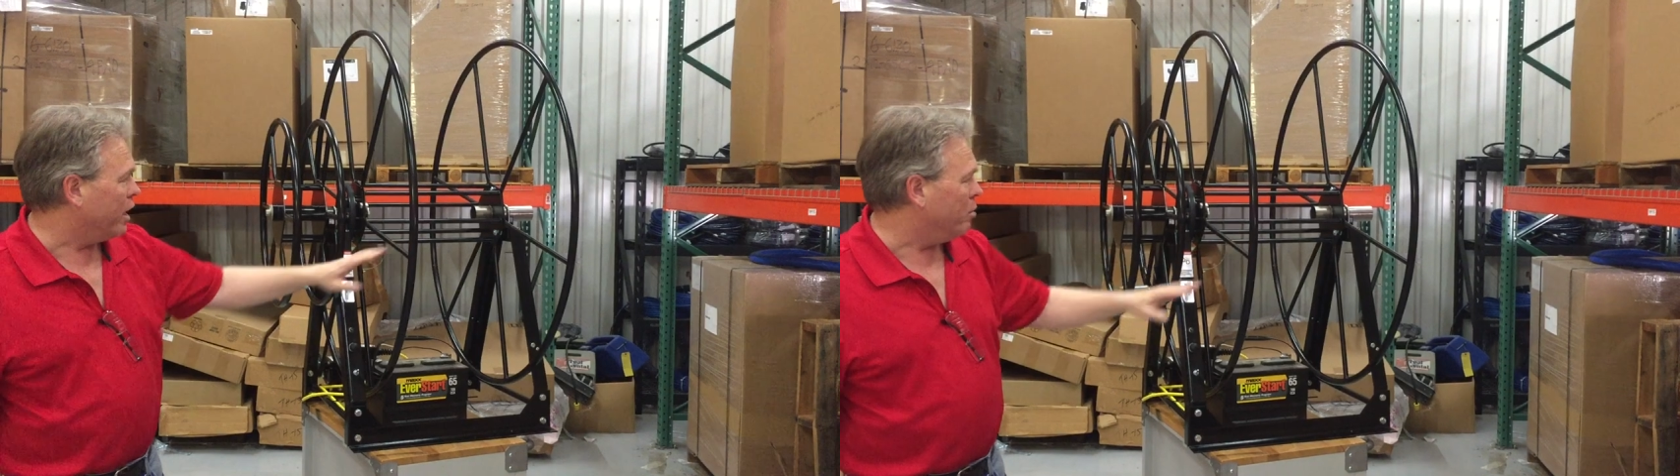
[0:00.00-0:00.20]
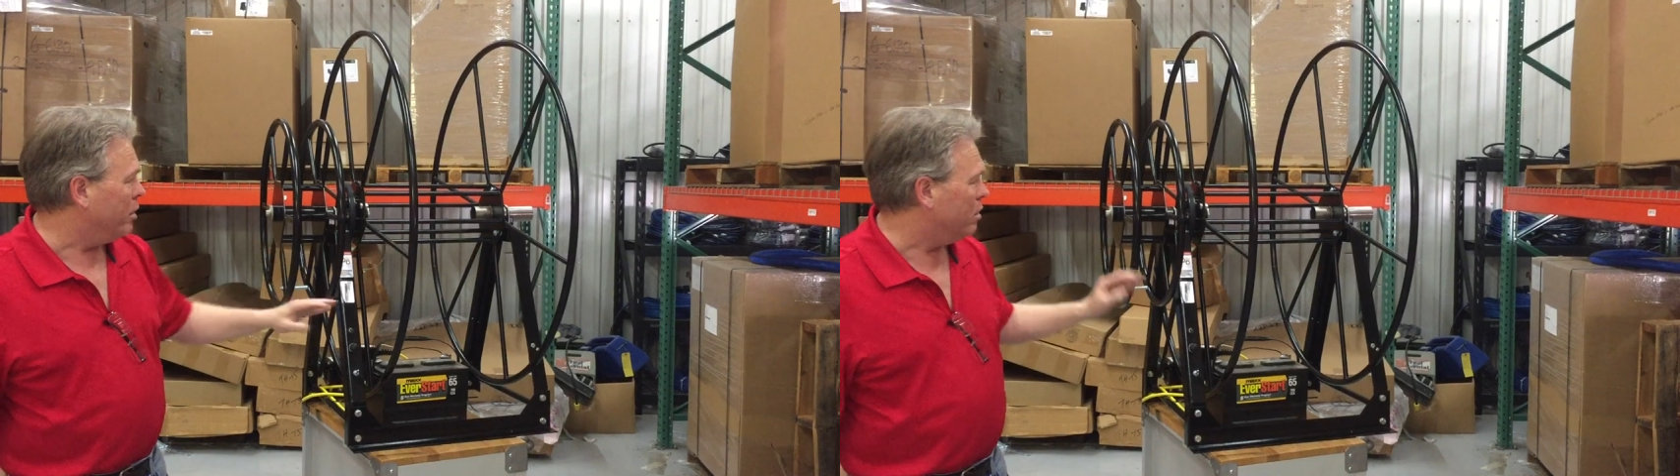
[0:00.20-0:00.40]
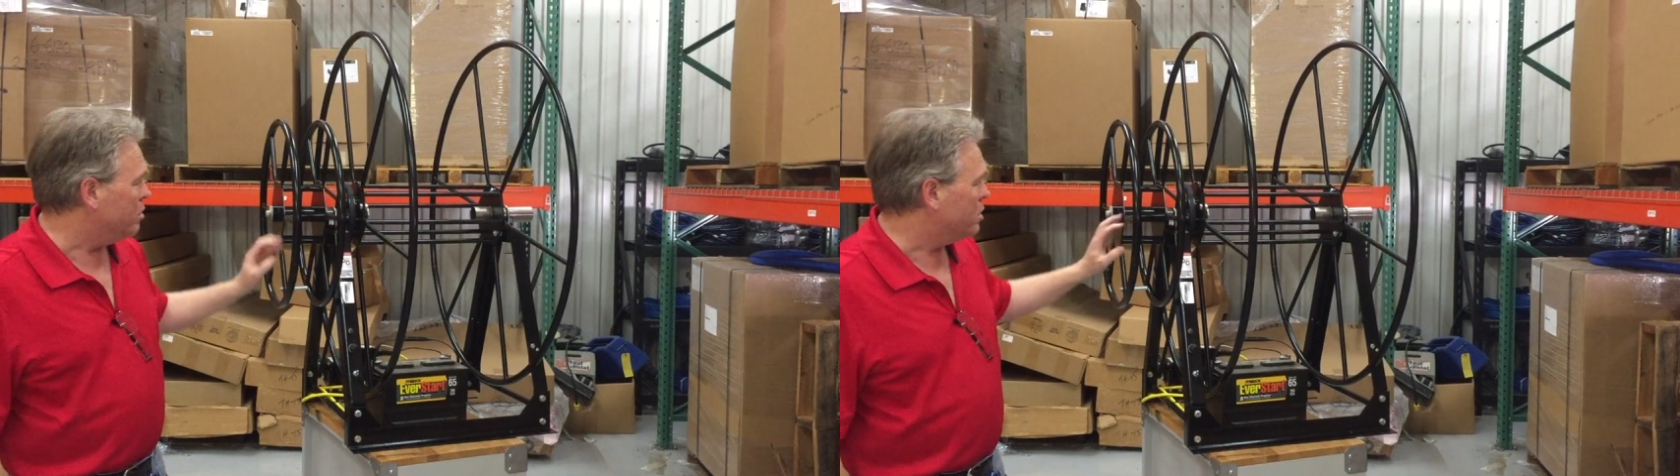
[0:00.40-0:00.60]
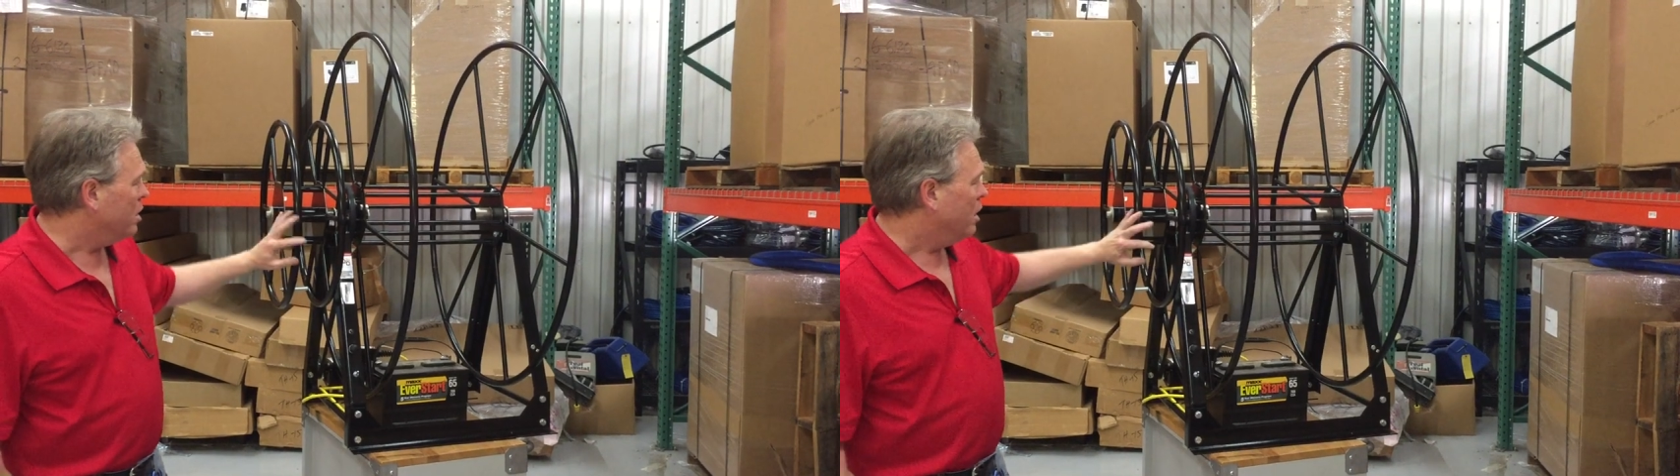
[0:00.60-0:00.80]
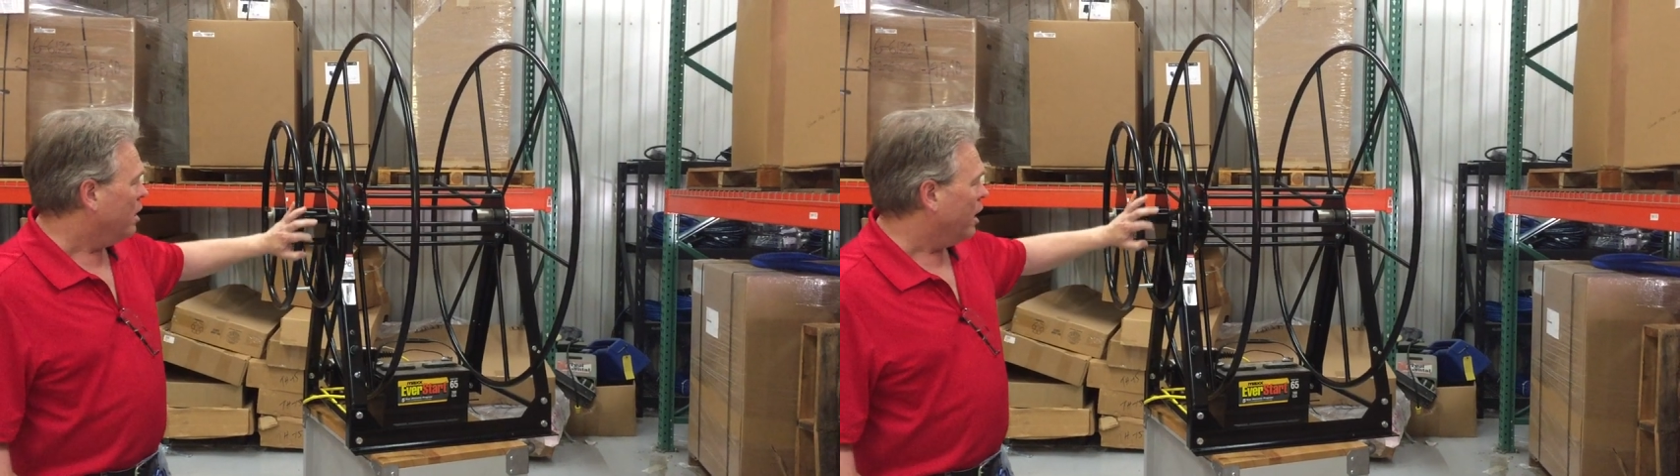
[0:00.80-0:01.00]
vacuum hose.
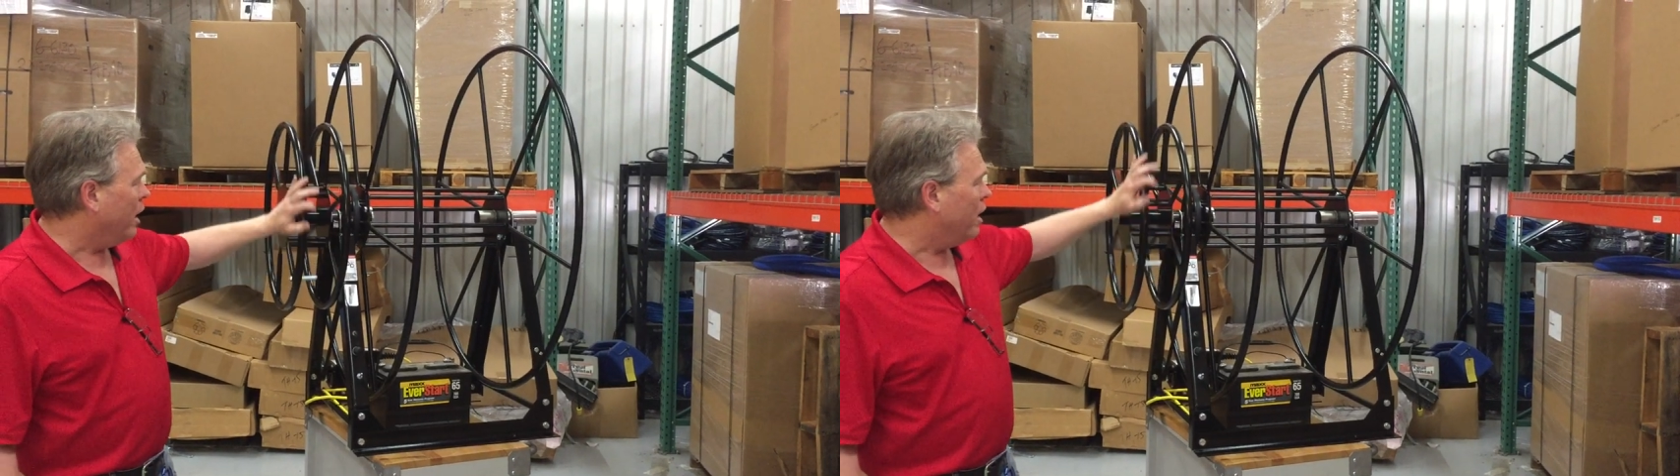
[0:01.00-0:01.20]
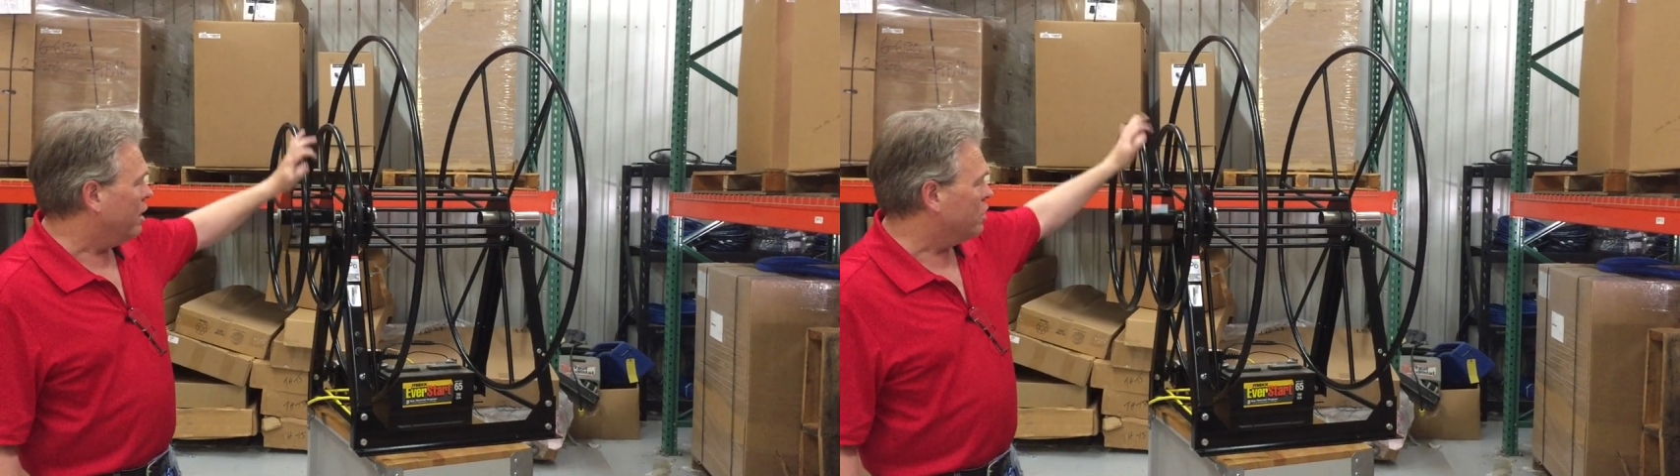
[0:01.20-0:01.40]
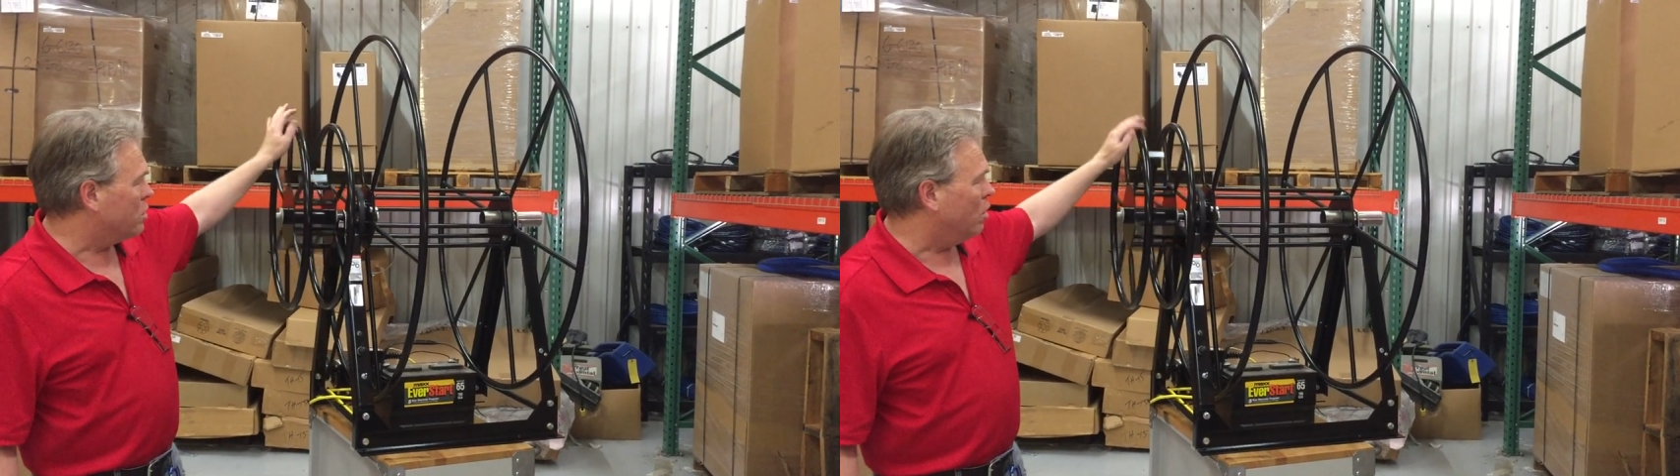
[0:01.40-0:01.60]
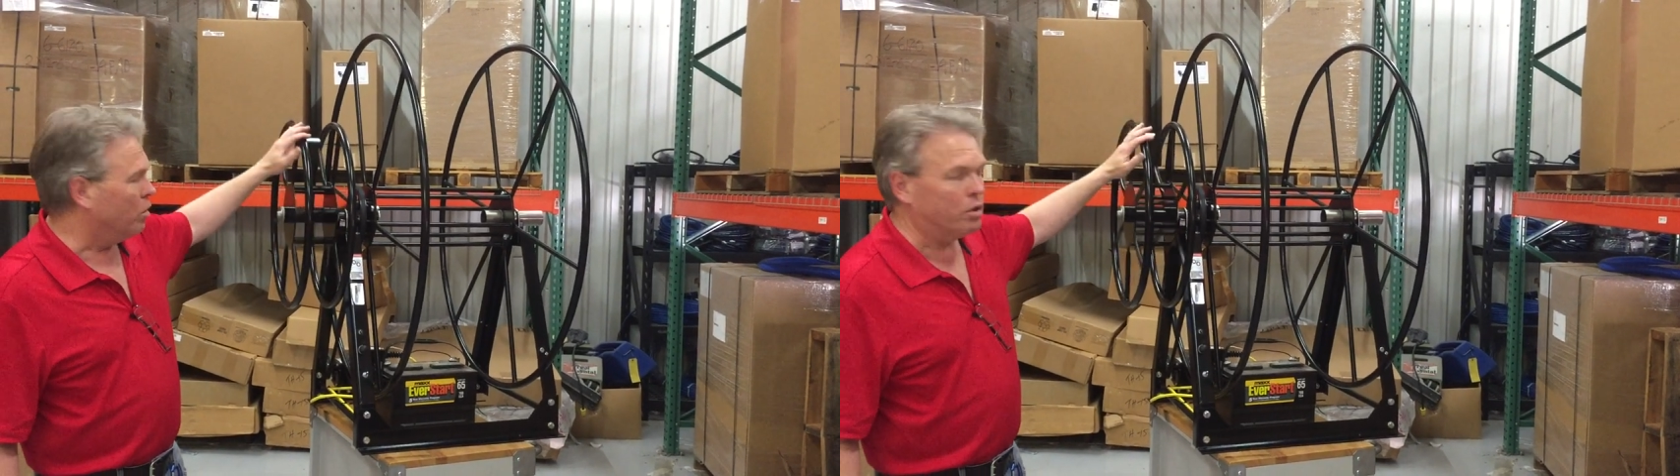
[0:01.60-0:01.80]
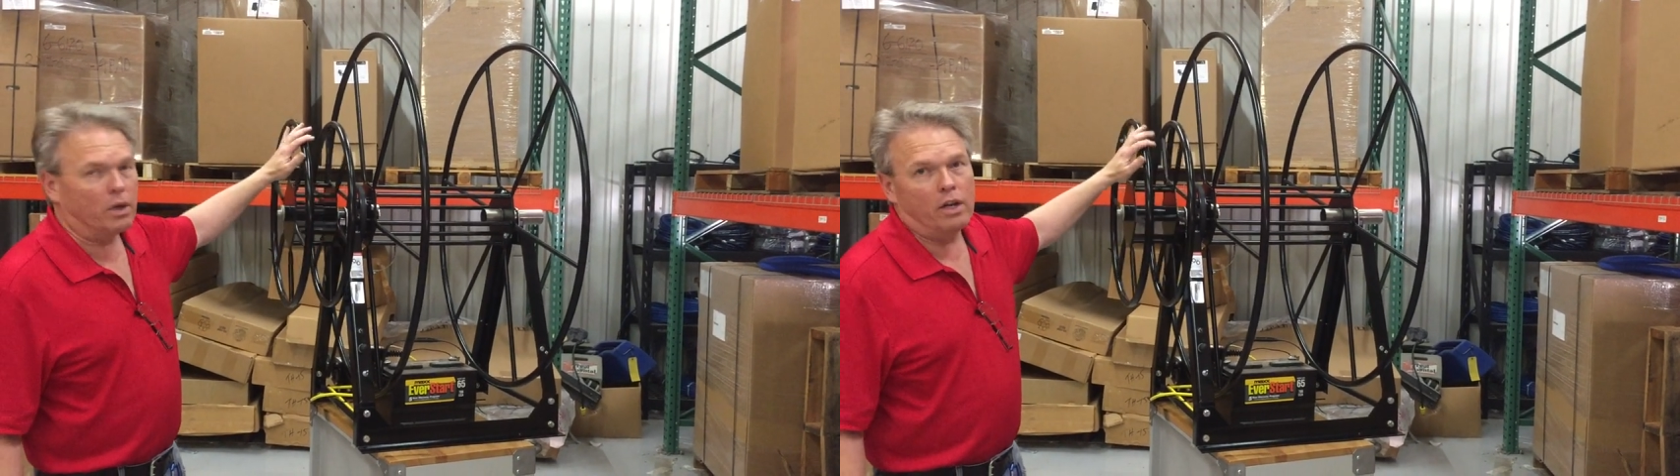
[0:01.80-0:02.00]
And this will
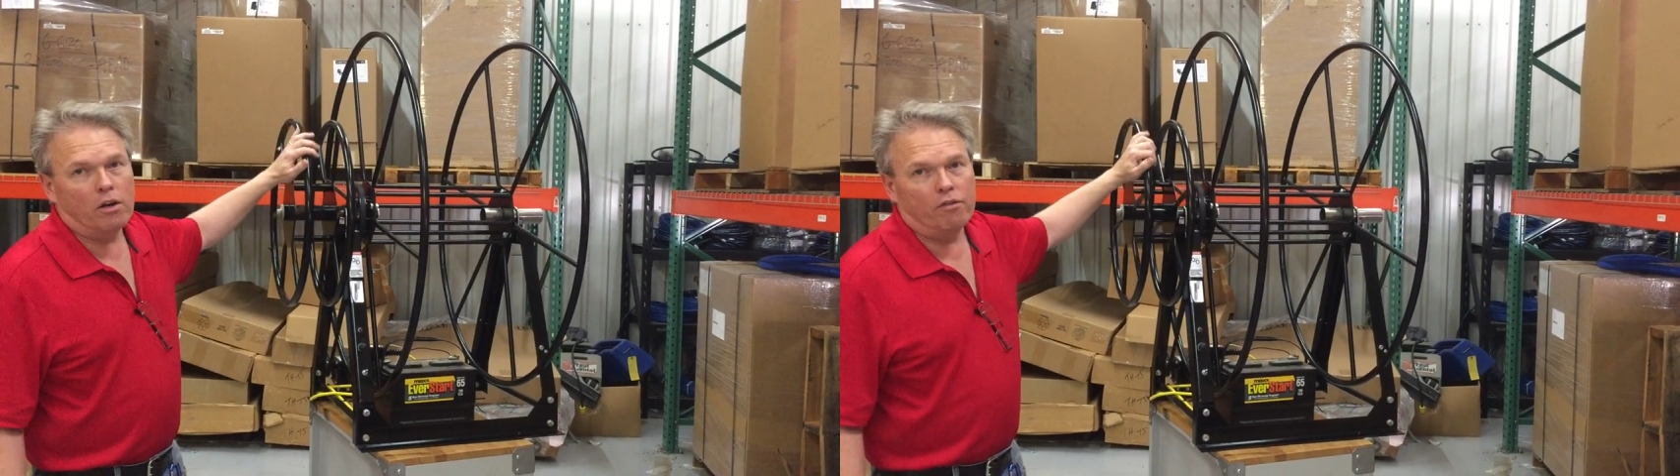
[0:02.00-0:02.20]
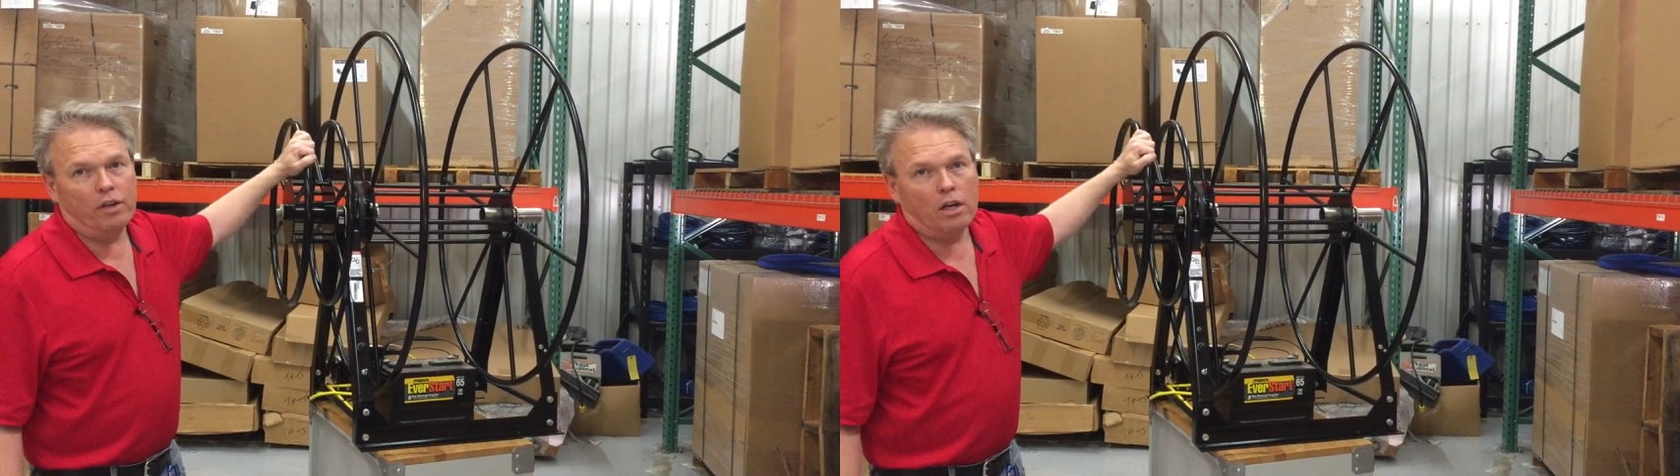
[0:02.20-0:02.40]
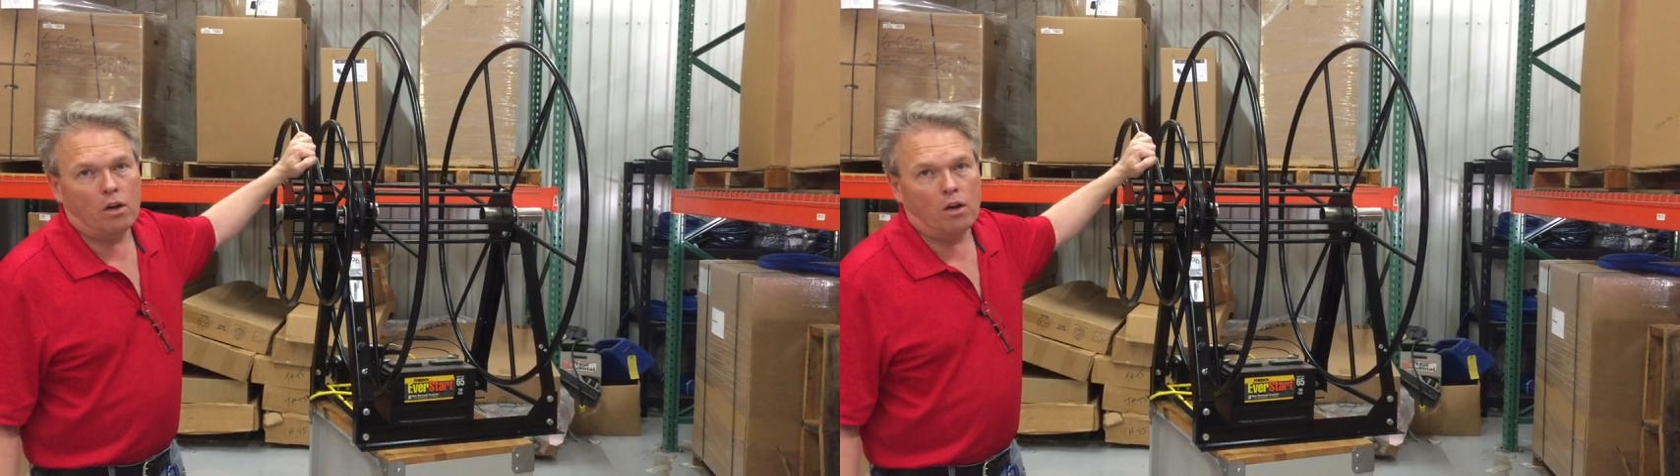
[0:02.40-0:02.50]
hold 300 feet